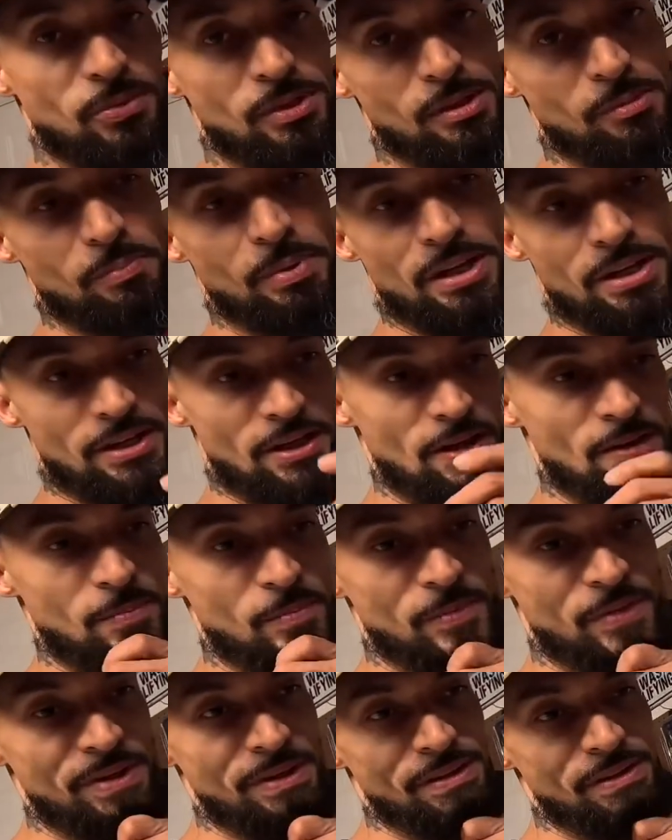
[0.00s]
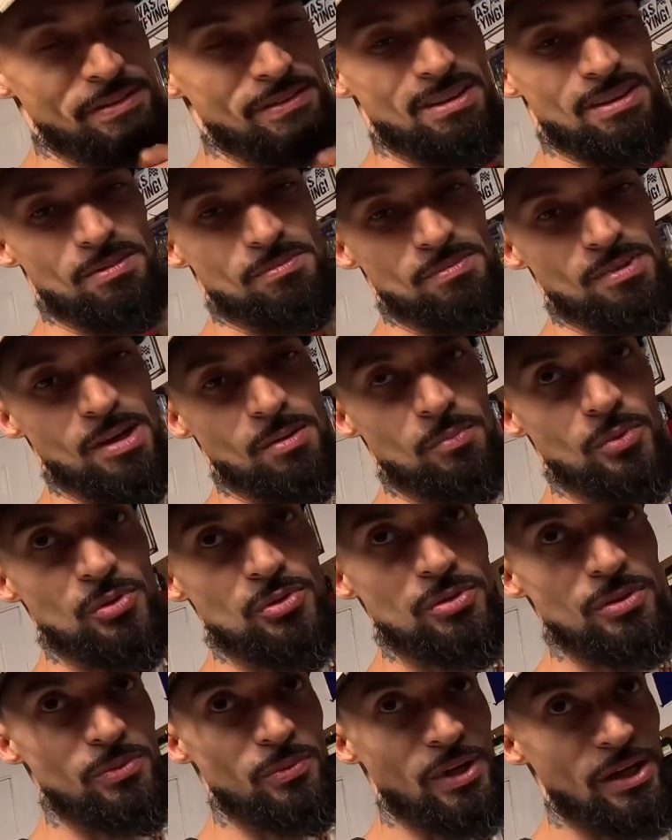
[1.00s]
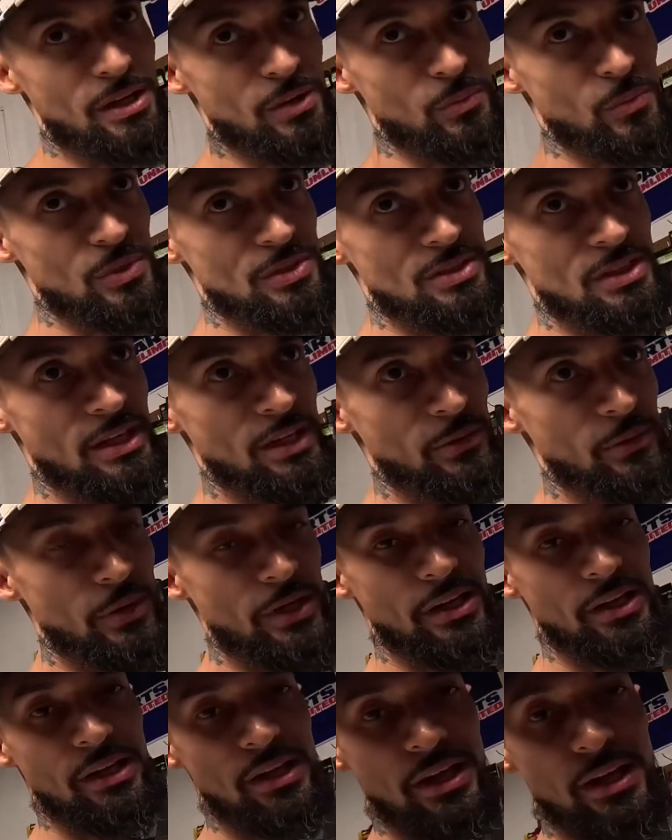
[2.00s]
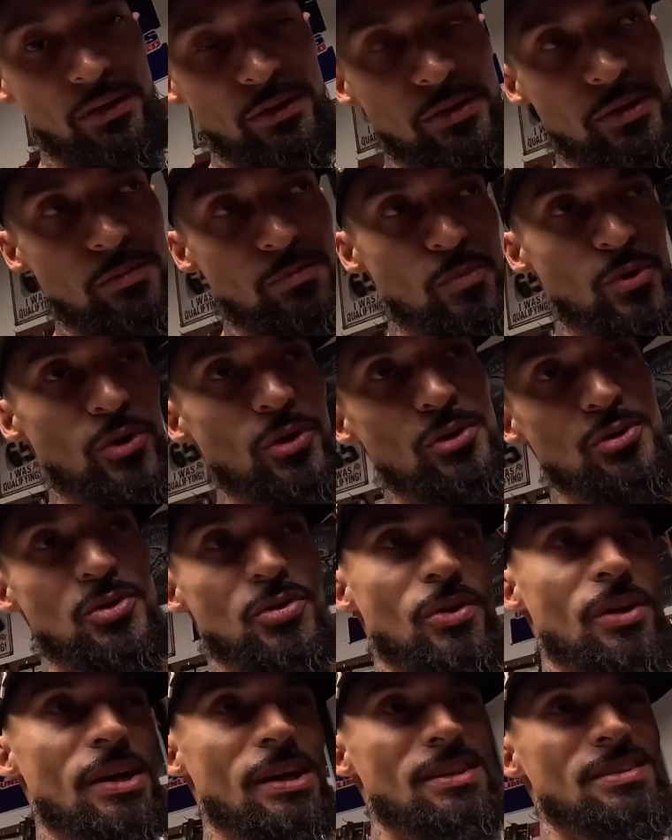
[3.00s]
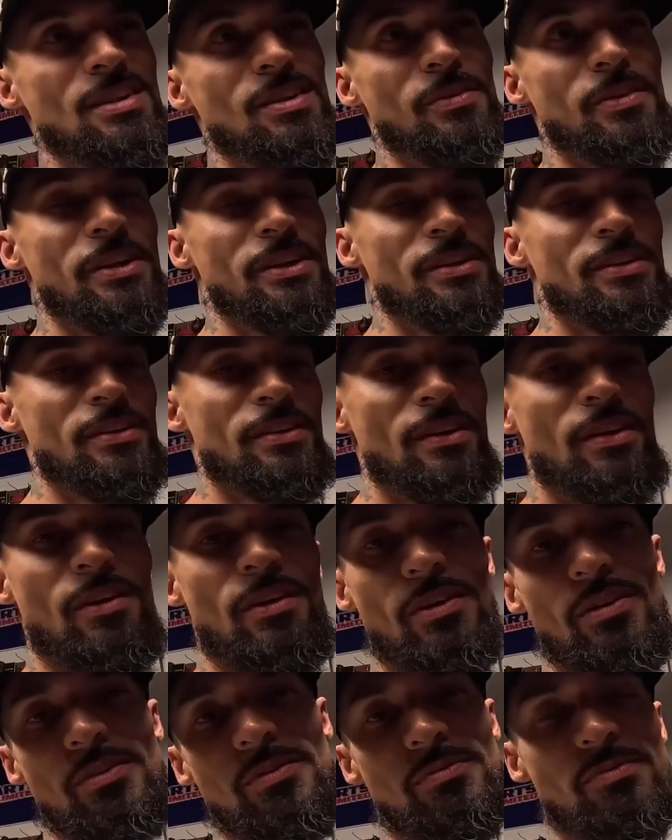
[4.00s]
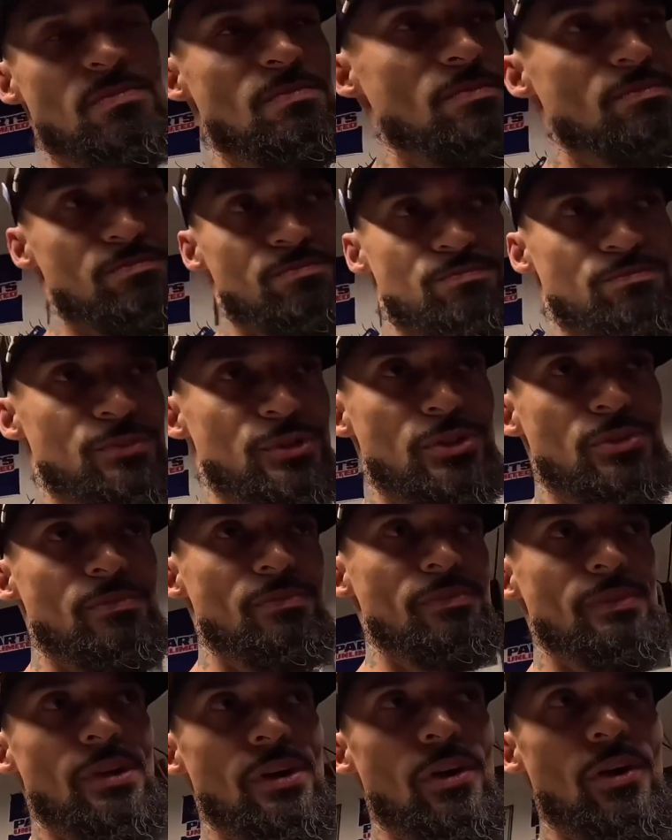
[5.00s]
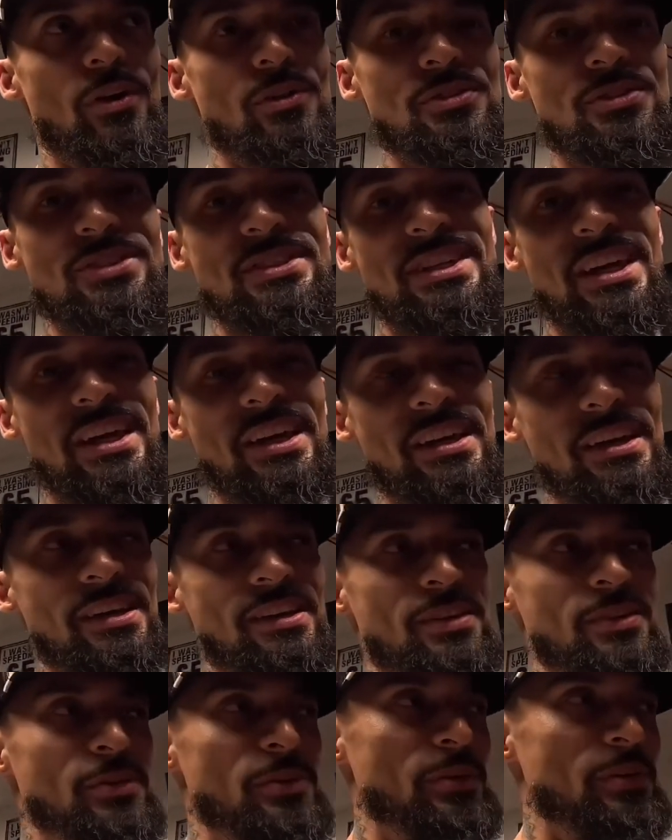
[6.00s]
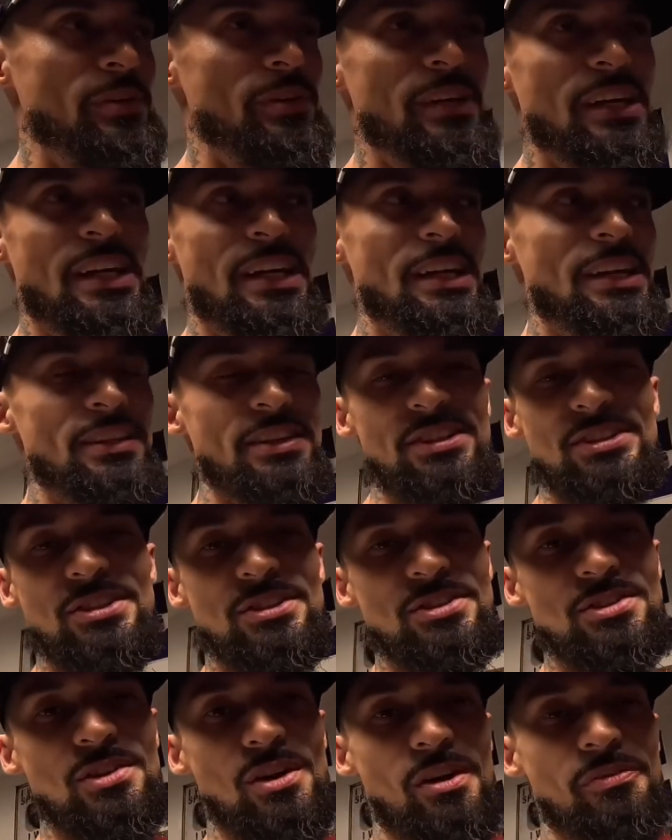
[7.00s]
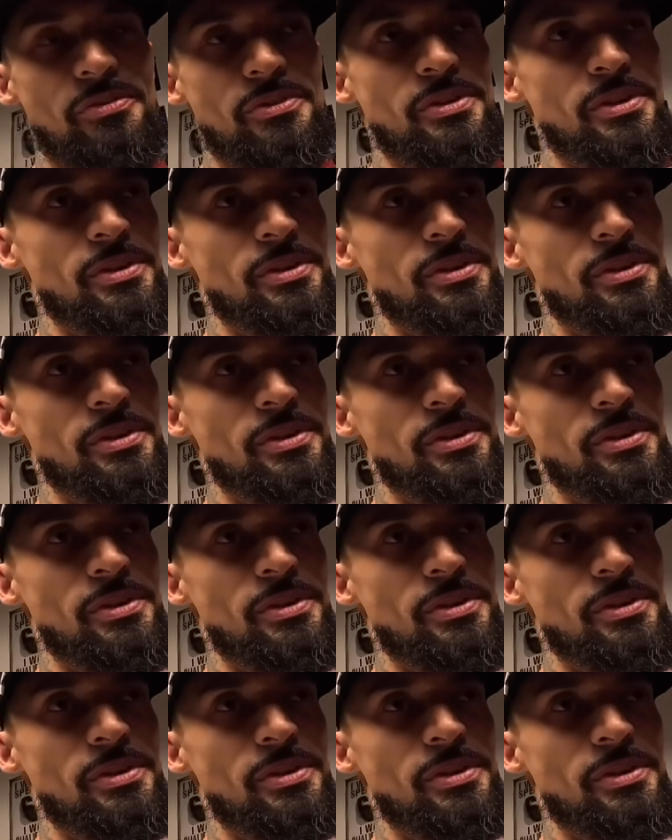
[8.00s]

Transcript: what the bike came with and I'm mostly riding woods anyway and the moto tracks out here are all, are all sand or it's just soft